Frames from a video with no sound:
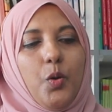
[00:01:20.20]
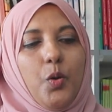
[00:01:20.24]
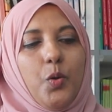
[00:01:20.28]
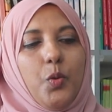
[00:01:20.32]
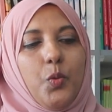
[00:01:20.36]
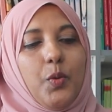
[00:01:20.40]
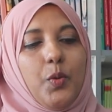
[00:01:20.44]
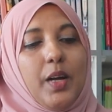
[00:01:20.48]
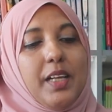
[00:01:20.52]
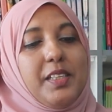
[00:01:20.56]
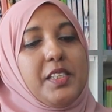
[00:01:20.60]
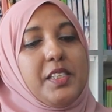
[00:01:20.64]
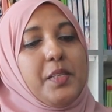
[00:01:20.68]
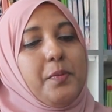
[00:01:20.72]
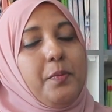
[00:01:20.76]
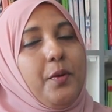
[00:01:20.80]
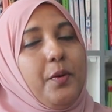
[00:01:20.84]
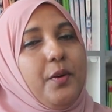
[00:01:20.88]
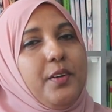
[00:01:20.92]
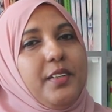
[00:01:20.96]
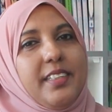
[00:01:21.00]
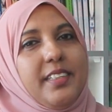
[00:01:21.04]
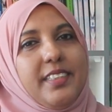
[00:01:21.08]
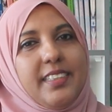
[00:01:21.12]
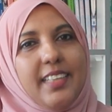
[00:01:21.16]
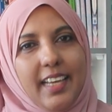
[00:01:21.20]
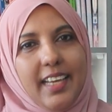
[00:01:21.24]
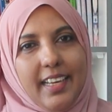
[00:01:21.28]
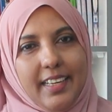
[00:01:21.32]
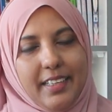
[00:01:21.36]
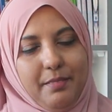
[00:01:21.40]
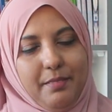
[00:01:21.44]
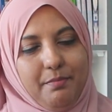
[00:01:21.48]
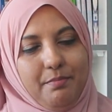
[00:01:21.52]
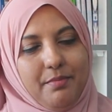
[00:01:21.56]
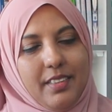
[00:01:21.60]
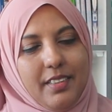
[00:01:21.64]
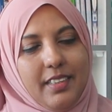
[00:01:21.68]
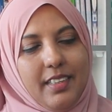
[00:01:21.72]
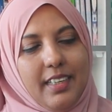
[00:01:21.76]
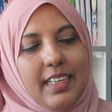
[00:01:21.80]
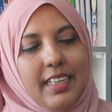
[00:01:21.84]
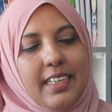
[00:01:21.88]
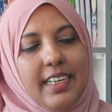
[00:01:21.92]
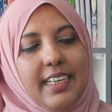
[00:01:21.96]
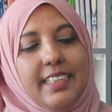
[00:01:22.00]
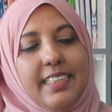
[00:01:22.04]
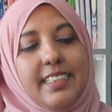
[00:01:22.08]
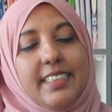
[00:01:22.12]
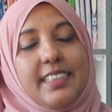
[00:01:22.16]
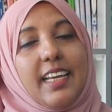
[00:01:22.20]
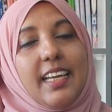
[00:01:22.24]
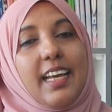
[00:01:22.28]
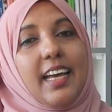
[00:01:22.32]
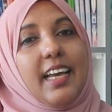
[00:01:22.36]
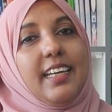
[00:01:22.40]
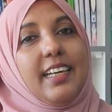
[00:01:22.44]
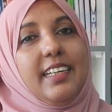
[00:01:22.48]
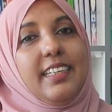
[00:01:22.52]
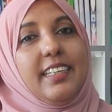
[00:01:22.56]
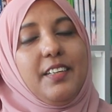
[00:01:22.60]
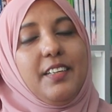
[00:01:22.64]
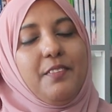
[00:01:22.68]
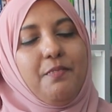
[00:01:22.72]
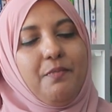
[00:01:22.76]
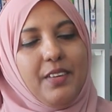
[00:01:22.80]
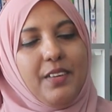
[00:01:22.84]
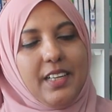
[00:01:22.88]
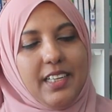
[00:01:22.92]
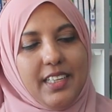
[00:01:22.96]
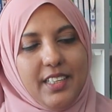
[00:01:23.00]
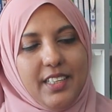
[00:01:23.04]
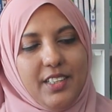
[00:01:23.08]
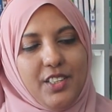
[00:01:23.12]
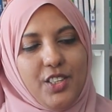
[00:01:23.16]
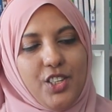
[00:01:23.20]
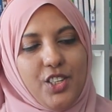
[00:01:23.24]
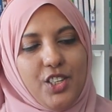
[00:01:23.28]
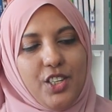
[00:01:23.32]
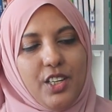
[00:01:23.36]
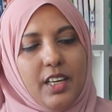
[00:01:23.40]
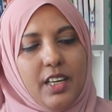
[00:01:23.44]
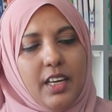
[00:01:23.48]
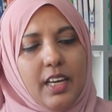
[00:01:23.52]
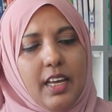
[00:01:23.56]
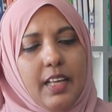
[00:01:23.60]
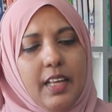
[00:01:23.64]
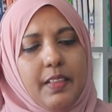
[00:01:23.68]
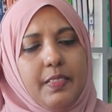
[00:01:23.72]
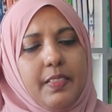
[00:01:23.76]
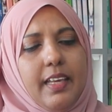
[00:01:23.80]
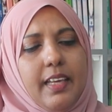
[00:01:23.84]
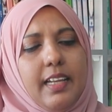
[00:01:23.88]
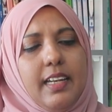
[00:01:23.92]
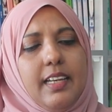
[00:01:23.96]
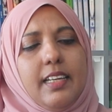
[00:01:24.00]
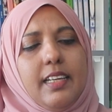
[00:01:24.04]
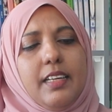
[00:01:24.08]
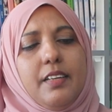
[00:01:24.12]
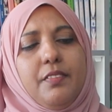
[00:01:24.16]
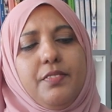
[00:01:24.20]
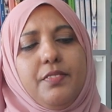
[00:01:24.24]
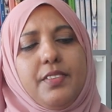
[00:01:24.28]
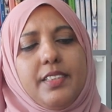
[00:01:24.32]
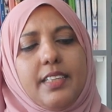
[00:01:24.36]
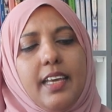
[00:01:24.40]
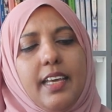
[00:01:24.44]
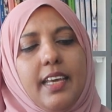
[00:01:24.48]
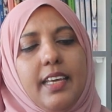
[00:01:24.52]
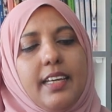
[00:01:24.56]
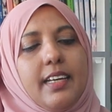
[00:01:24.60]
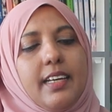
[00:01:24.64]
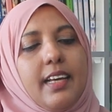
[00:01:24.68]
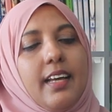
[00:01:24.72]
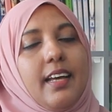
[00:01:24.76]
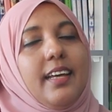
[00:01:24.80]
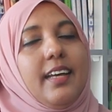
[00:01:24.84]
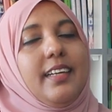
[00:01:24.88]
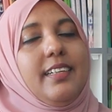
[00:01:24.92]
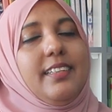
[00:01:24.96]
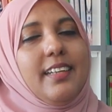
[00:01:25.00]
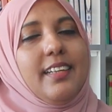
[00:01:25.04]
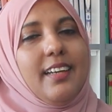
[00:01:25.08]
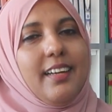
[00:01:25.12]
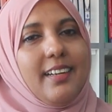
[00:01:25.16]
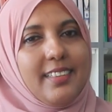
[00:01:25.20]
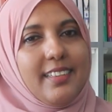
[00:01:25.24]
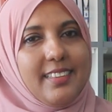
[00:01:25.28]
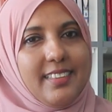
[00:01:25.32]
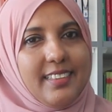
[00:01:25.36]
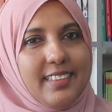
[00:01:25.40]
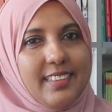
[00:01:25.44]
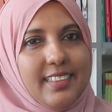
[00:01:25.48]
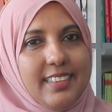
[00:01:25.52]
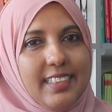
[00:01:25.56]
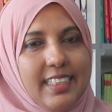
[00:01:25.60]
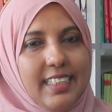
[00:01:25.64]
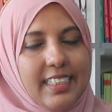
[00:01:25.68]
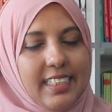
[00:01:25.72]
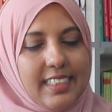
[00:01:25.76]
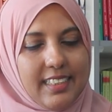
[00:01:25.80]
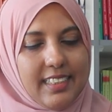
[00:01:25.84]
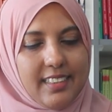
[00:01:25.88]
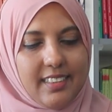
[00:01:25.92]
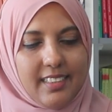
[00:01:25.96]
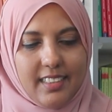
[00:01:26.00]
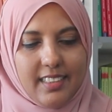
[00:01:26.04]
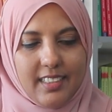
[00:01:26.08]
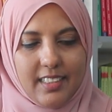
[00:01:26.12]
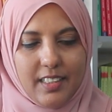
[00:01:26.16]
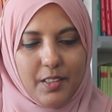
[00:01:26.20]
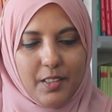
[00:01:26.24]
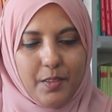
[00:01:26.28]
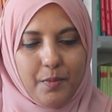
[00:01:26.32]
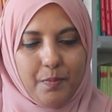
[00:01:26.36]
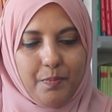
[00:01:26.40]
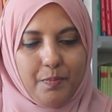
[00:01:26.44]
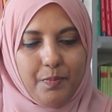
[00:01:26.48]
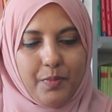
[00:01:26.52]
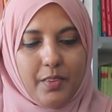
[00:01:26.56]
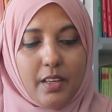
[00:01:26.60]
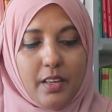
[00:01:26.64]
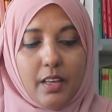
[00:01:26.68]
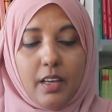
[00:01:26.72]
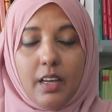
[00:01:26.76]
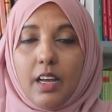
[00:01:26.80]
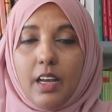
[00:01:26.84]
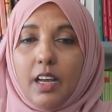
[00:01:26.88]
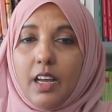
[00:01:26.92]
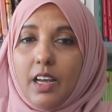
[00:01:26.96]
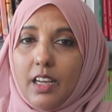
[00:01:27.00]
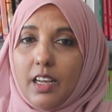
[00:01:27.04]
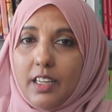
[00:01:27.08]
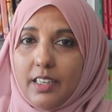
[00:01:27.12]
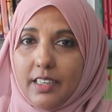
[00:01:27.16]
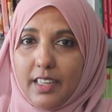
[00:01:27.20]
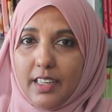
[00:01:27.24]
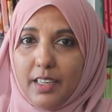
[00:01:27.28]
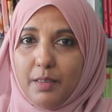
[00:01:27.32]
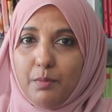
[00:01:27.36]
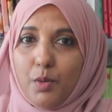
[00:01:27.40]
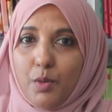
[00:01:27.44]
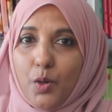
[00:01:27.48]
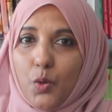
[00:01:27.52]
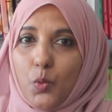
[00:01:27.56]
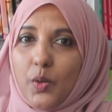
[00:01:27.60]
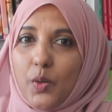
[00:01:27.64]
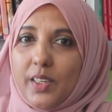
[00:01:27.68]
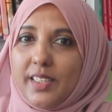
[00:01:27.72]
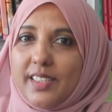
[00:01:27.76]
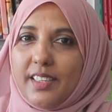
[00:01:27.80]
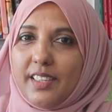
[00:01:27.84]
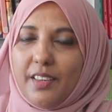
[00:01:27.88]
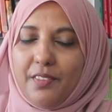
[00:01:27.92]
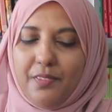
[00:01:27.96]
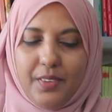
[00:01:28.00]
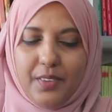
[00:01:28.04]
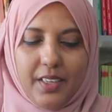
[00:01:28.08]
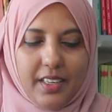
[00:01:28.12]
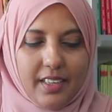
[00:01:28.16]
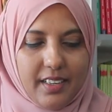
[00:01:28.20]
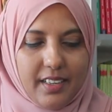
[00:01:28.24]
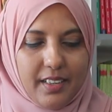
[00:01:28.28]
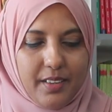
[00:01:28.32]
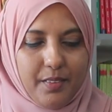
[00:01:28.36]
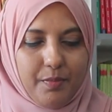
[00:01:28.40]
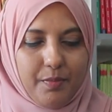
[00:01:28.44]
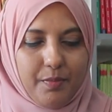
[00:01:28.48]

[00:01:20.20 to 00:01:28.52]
Once upon a time, in a tiny village, there lived a kind-hearted little girl. Her name was Safiyya.